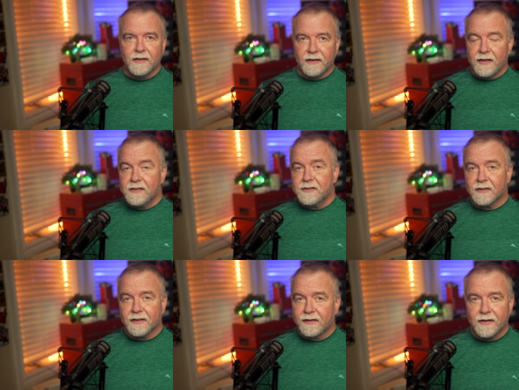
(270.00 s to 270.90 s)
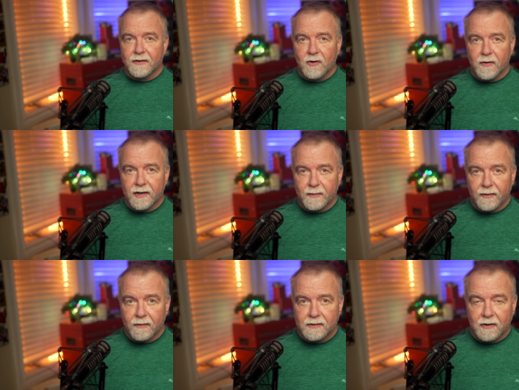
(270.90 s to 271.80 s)
Instantly, the other coin,
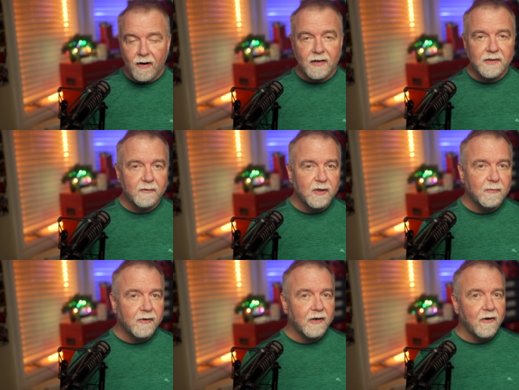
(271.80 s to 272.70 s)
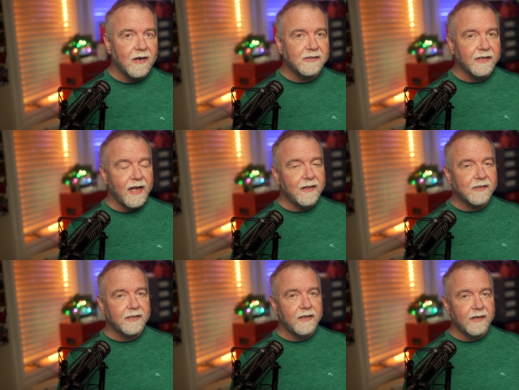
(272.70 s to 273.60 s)
whether it's across the room or across the
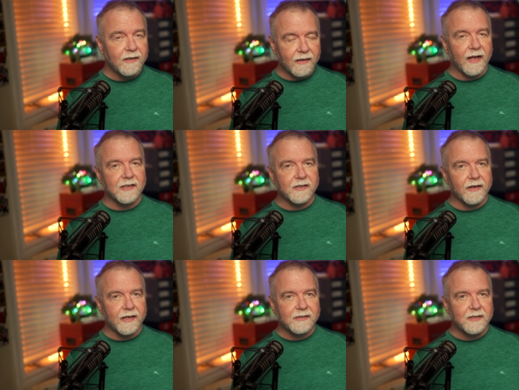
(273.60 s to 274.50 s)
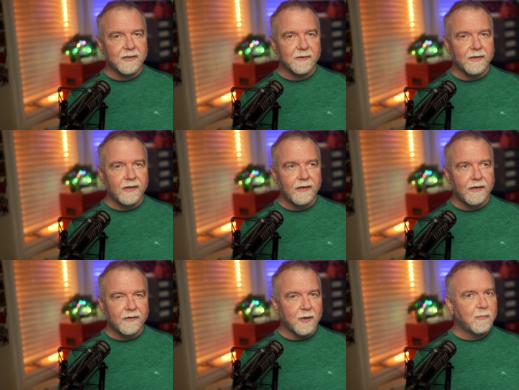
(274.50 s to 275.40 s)
galaxy, lands on heads too.
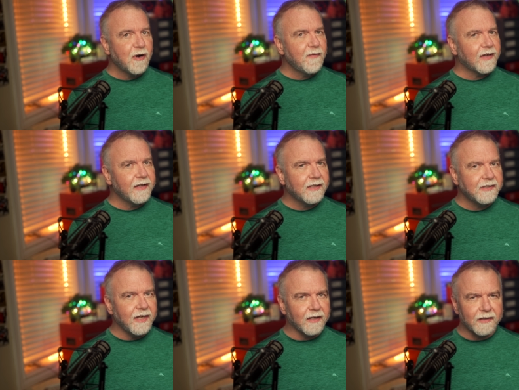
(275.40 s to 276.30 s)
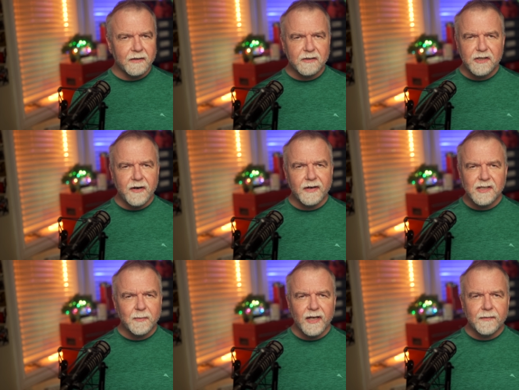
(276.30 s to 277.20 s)
They're perfectly in sync, like they're sharing
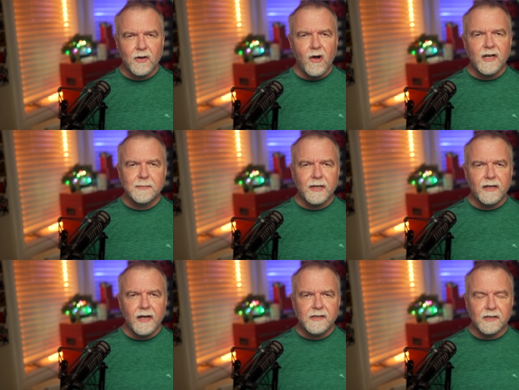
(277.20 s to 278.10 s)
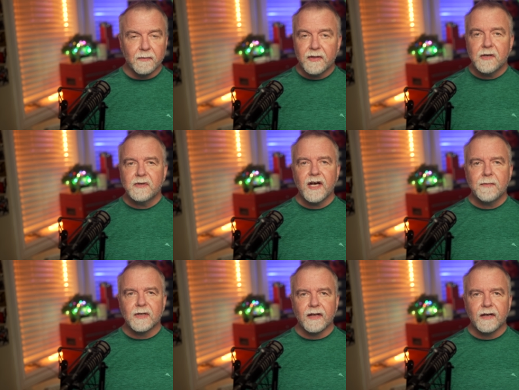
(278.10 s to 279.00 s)
some kind of cosmic connection with no
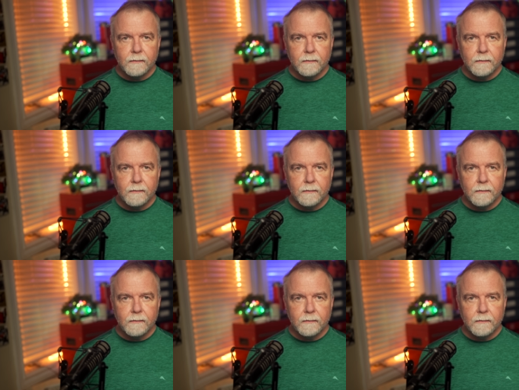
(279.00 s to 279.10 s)
time delay.